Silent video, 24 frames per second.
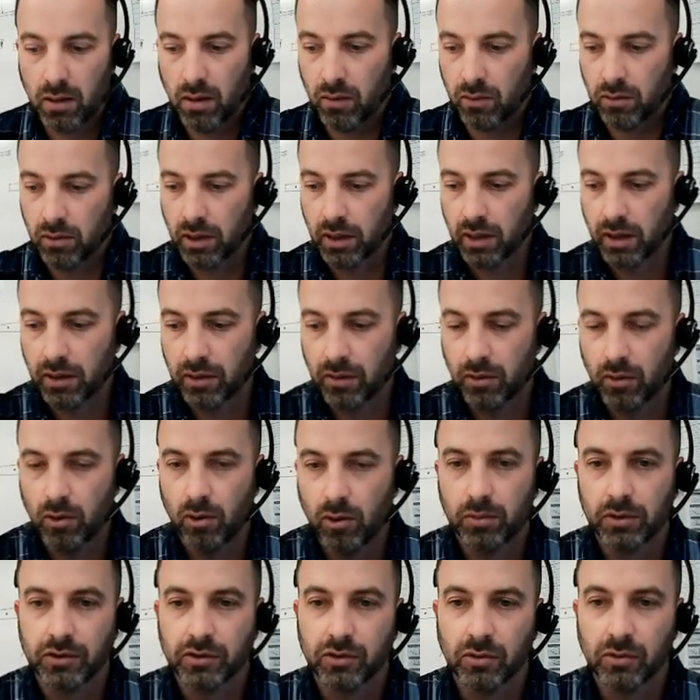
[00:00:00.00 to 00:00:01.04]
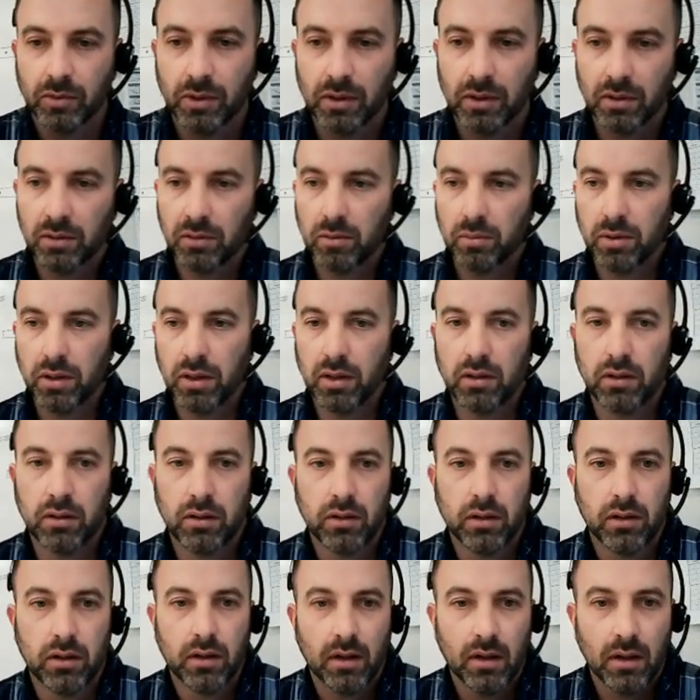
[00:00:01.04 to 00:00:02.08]
I'll click on home to zoom in a little bit.
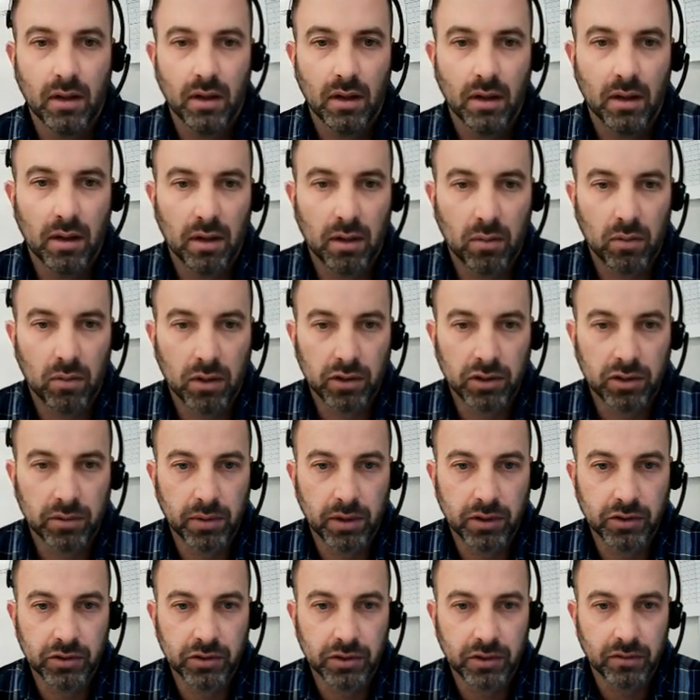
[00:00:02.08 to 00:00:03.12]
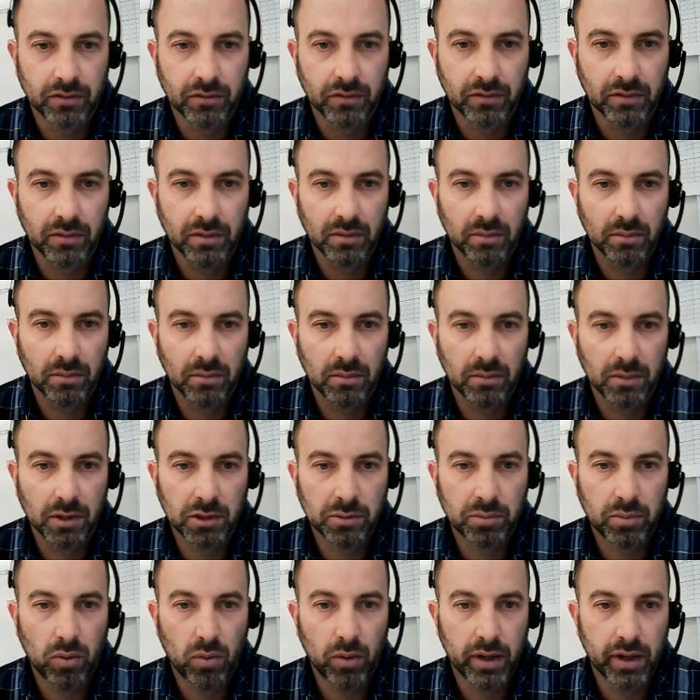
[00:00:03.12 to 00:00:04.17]
And I want to dimension
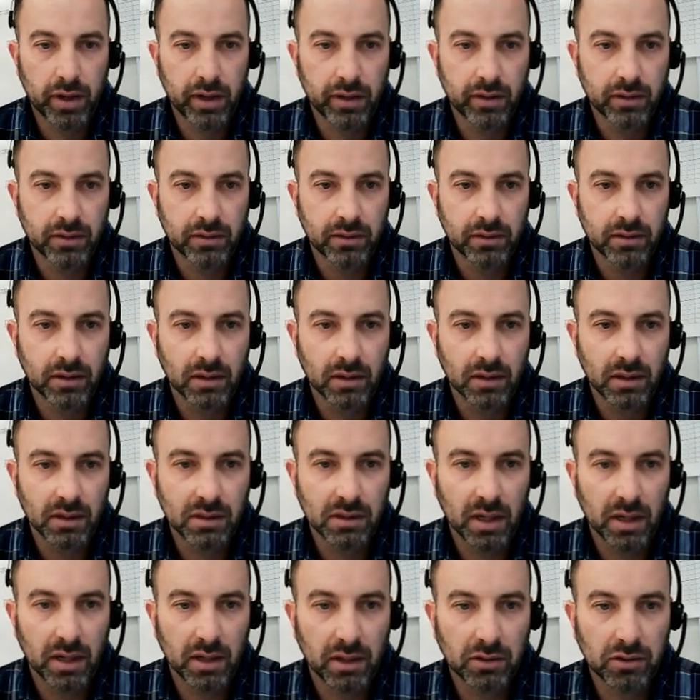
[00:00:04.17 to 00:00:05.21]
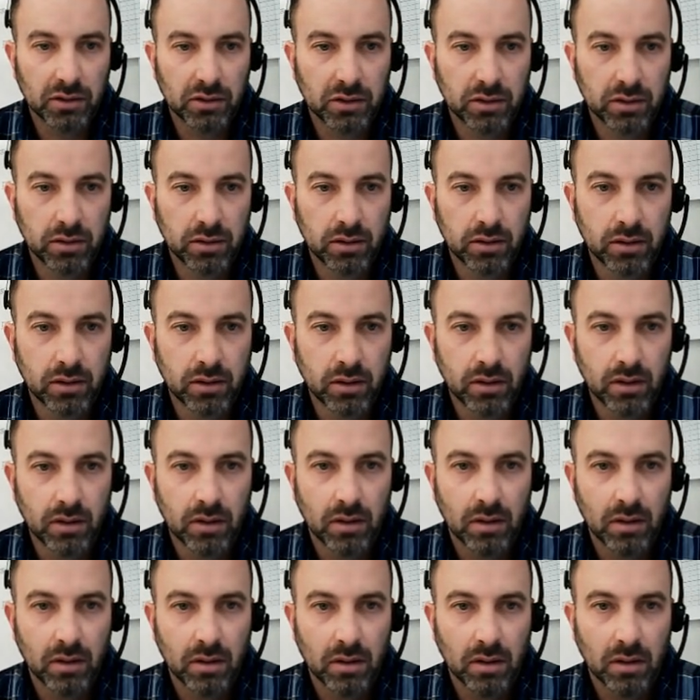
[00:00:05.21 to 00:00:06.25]
this point to this edge
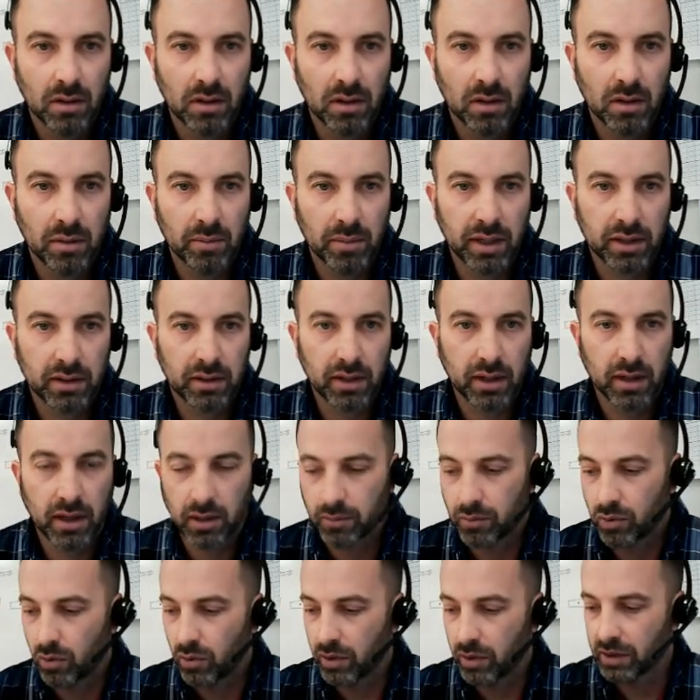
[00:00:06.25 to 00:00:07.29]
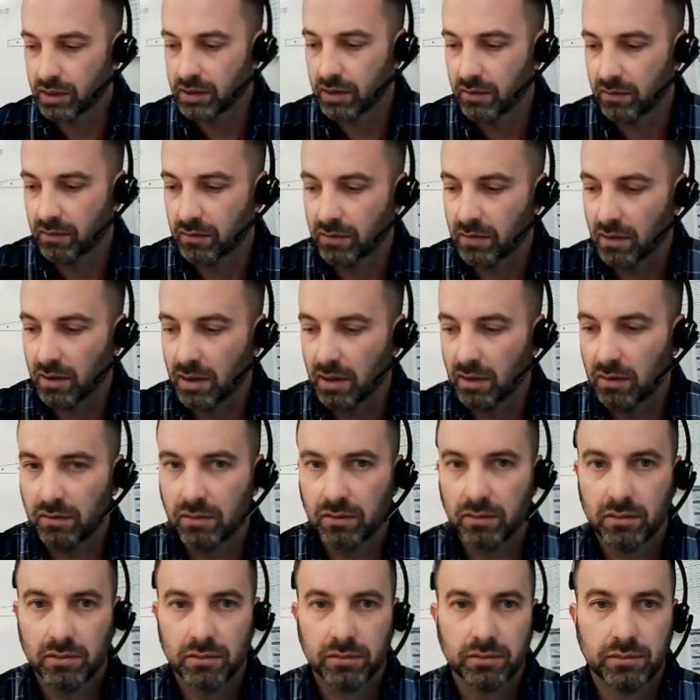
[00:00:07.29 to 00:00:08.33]
and make that 0.75.